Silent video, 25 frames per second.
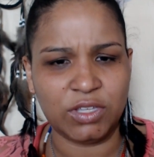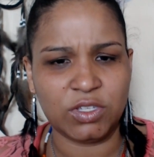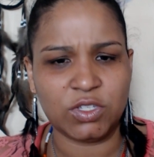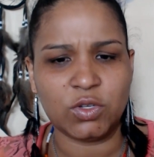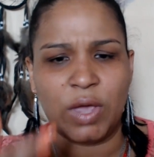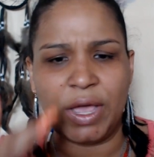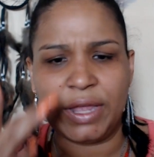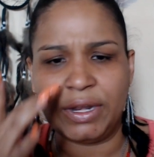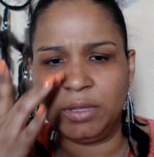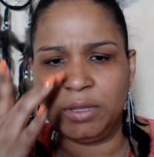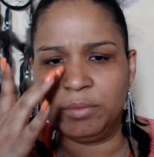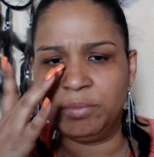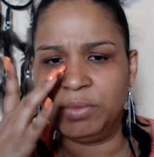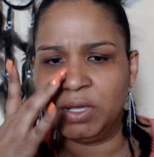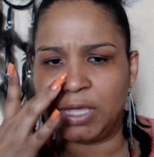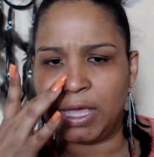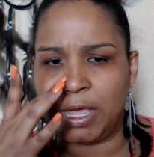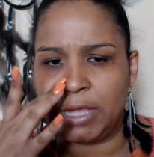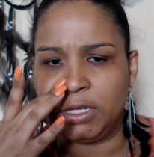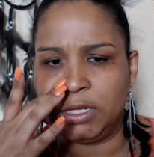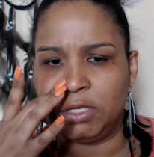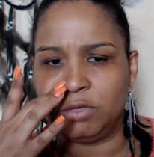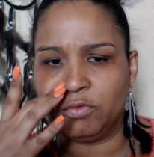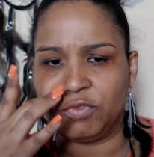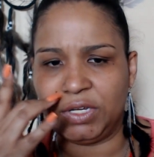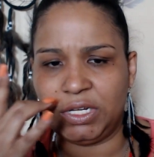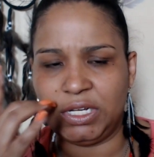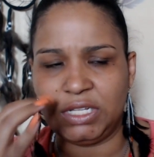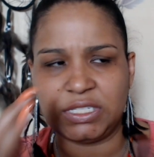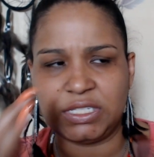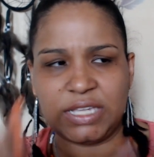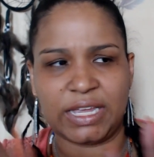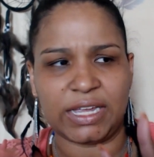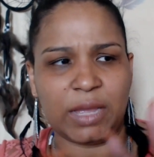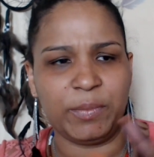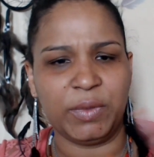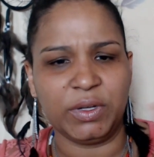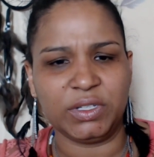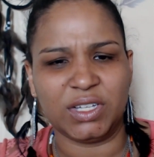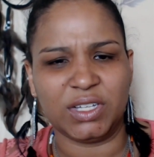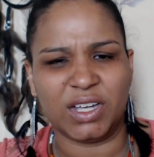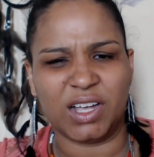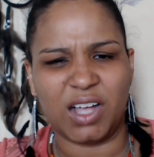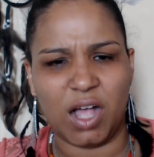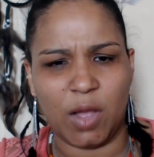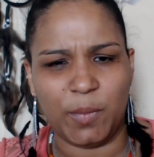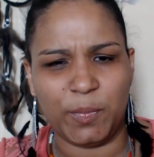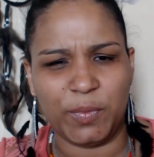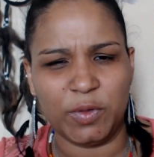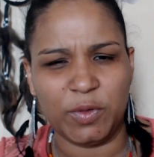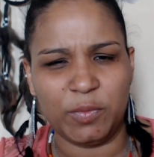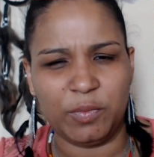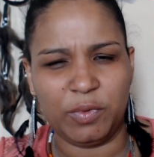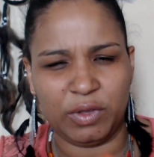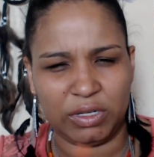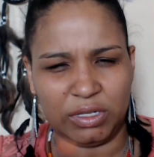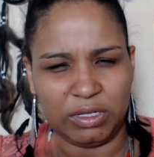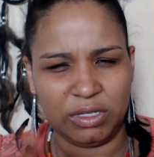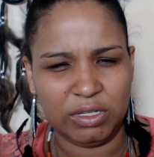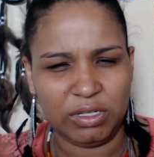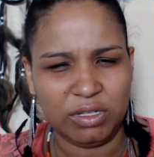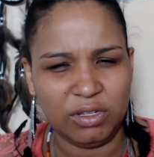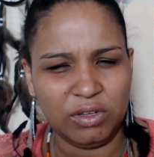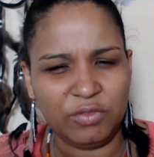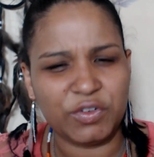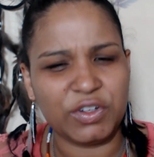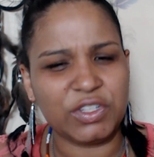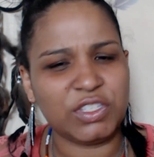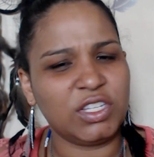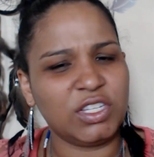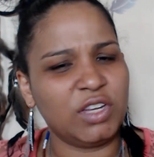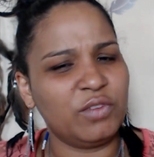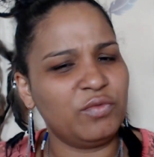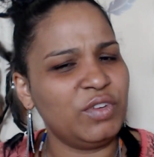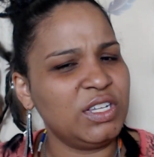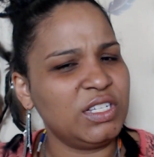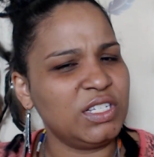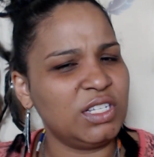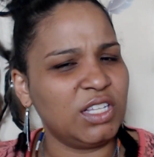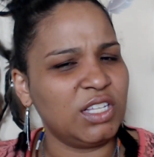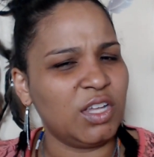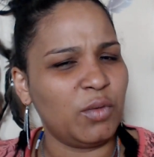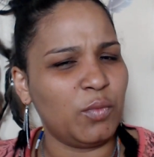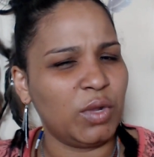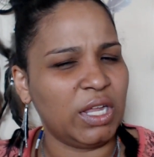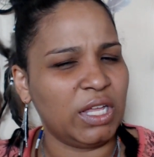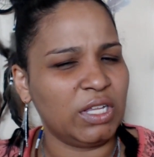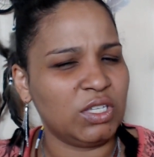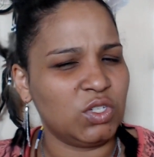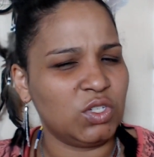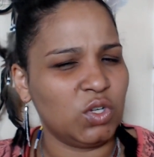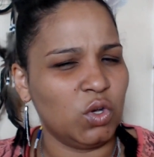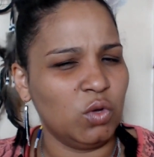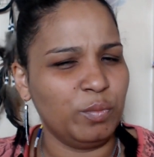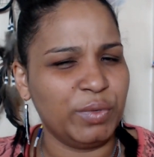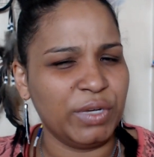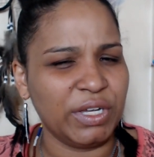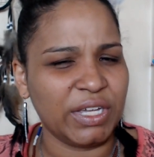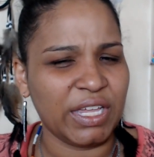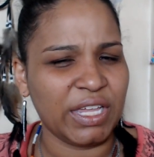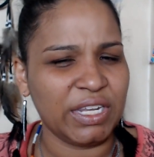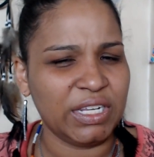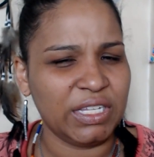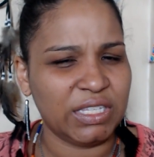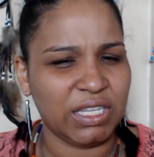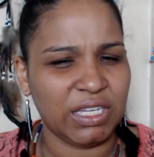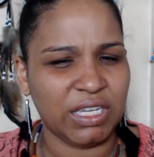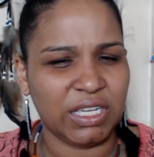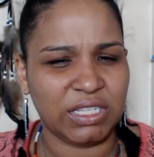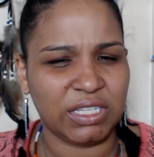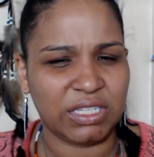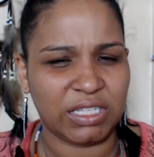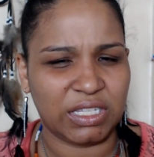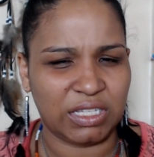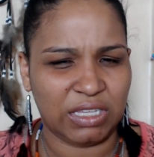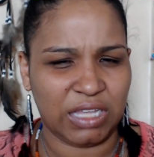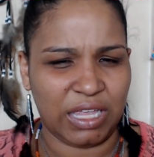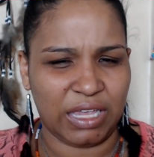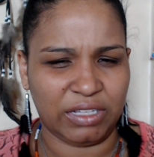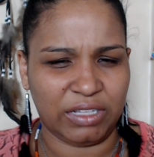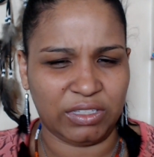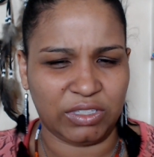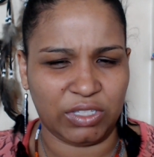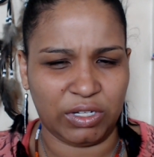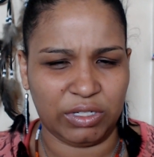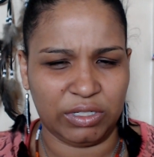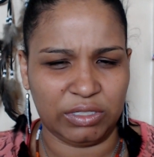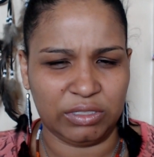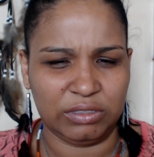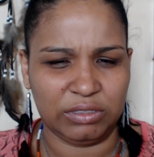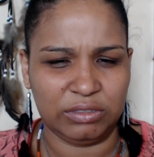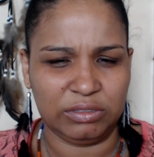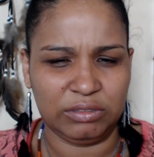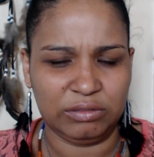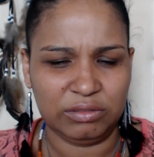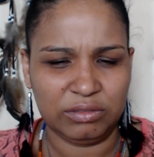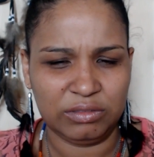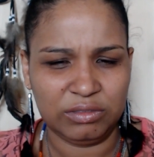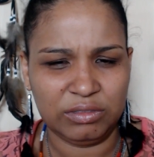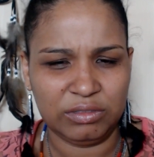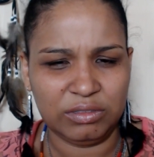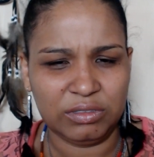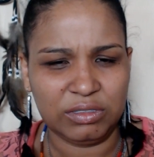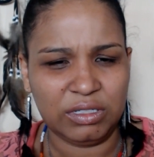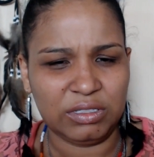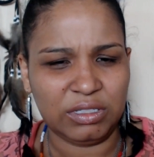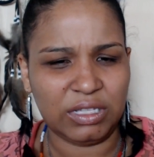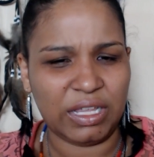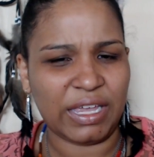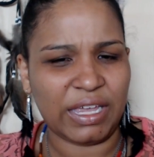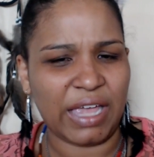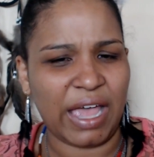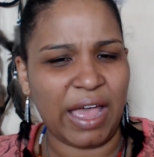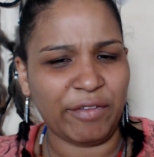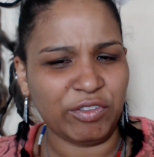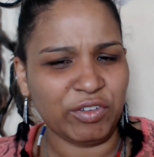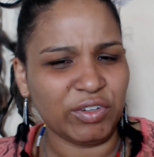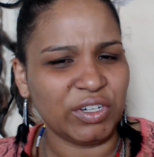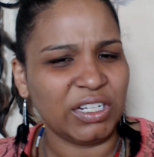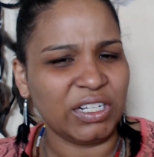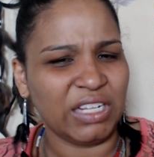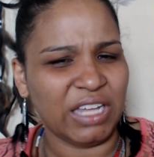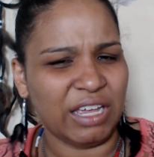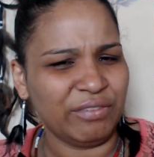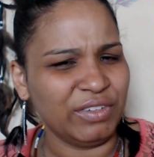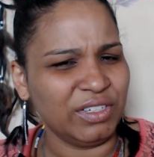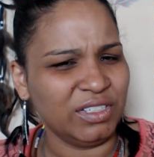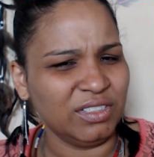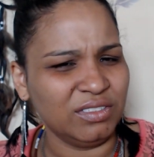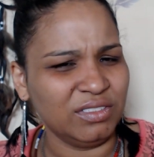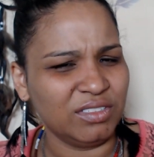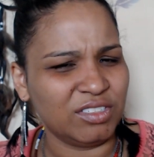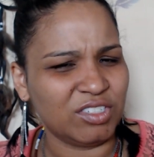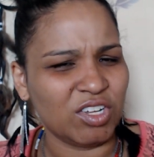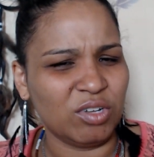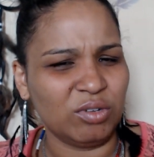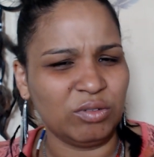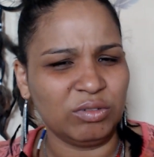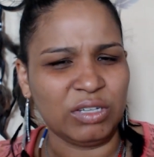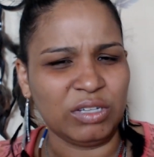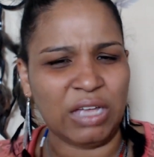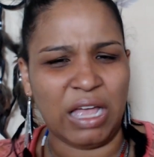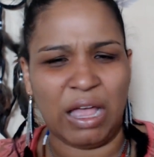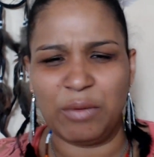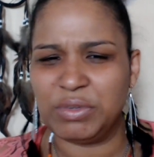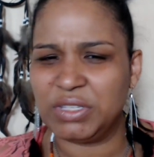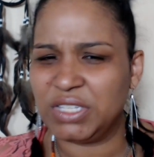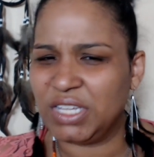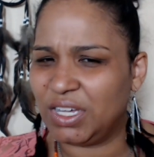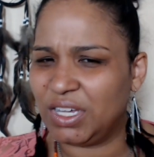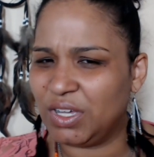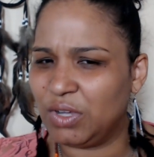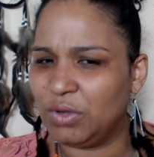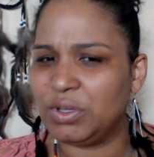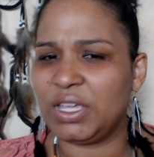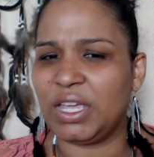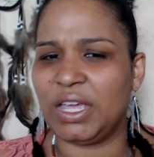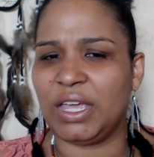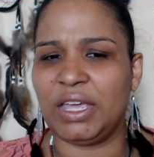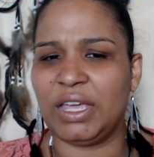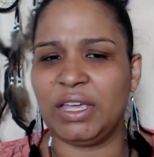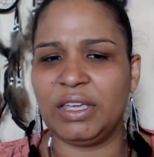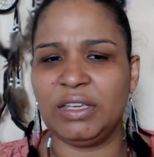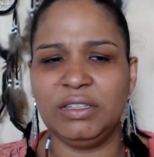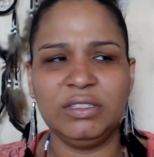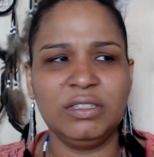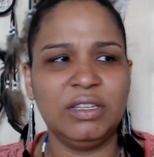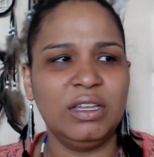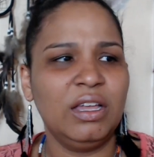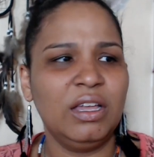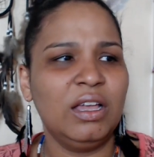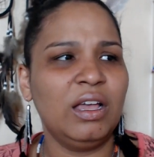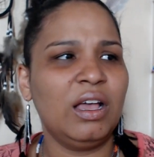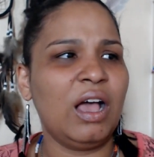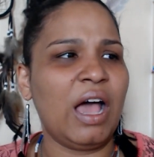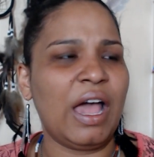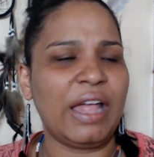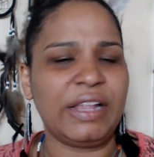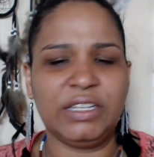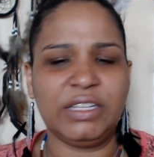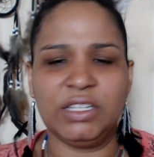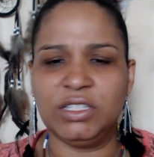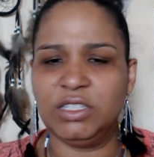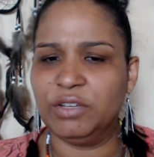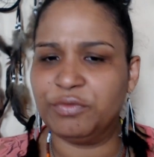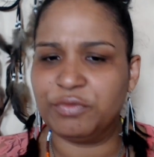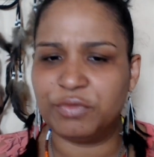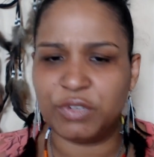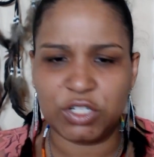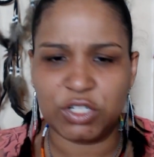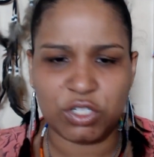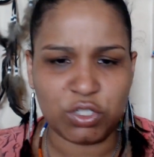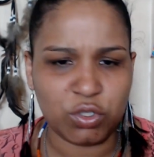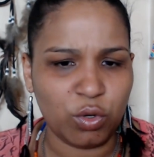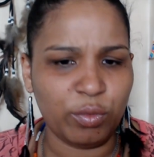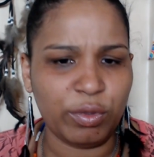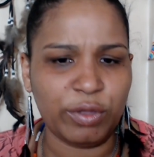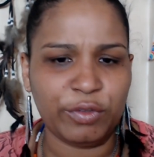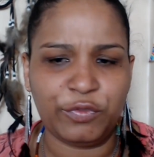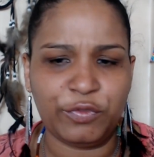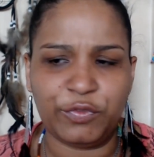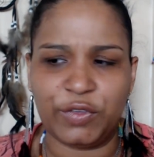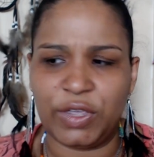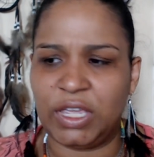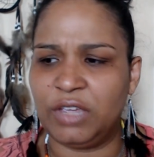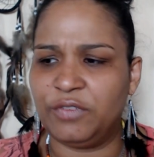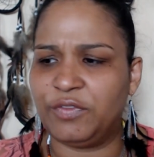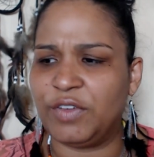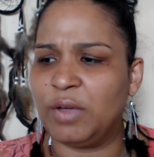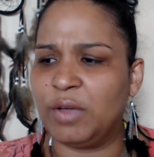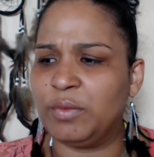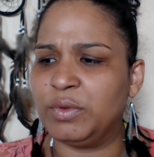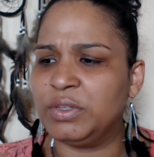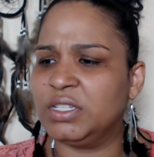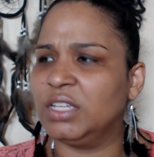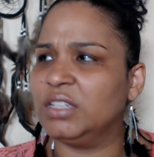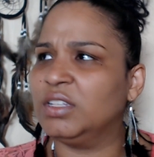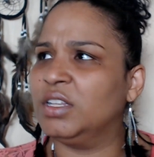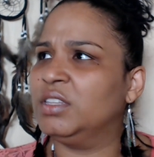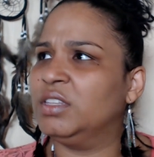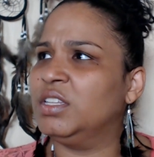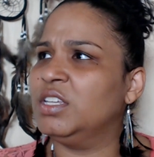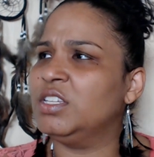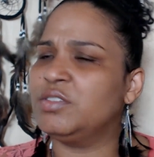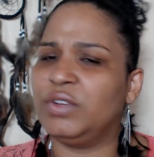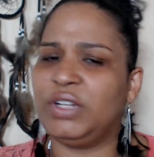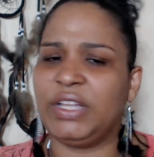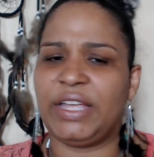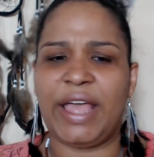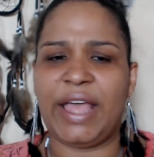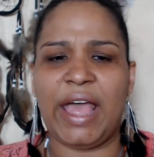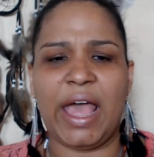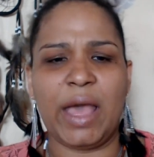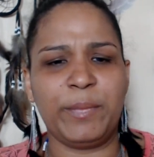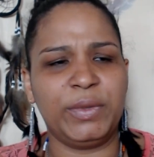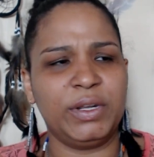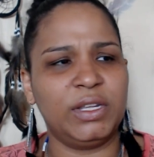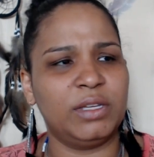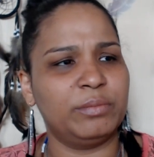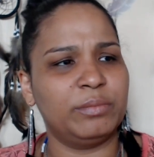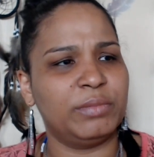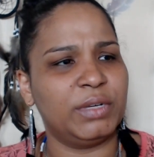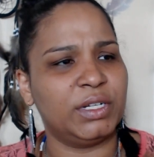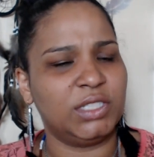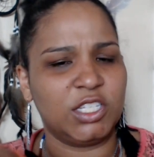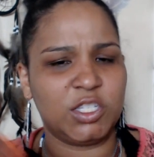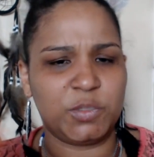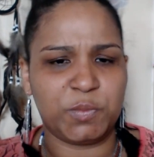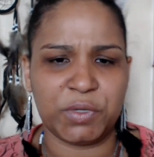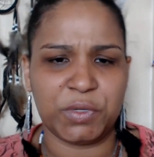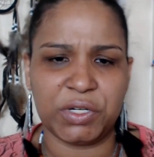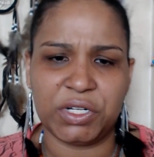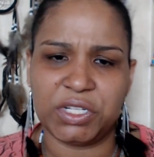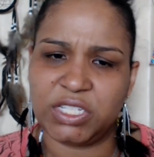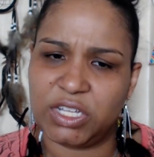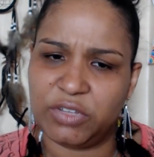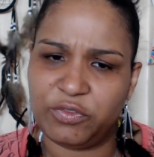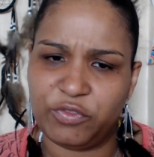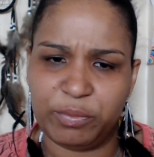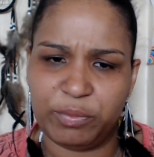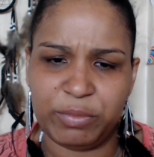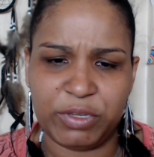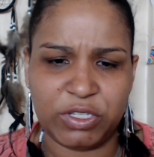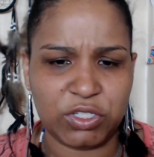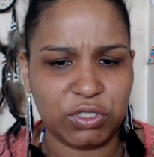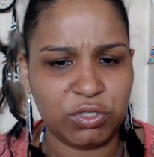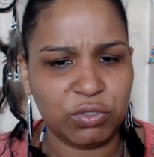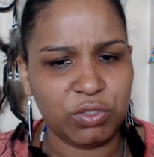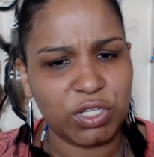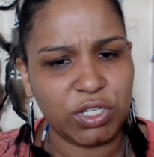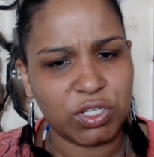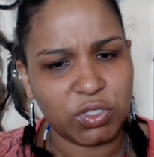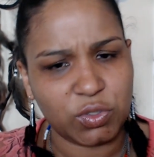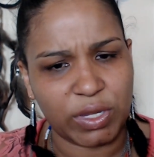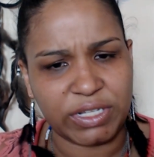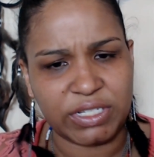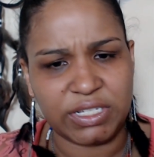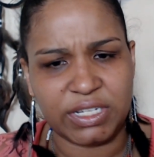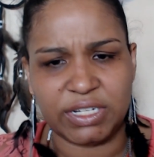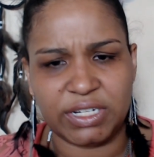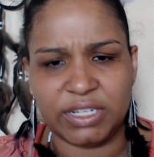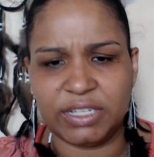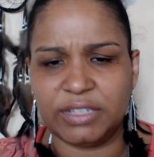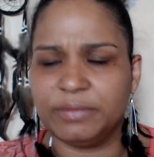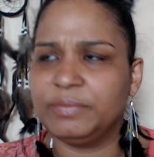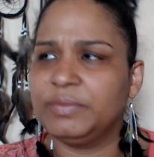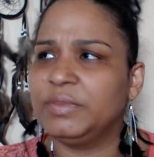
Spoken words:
So I didn't book any readings. Like, I booked a couple, but for some reason they were like, don't book anything in like the, like after 11. So I was like, okay. I did the ritual with Faith. I was like, nothing's really happening, but the spirit said for me to do this. So I did it.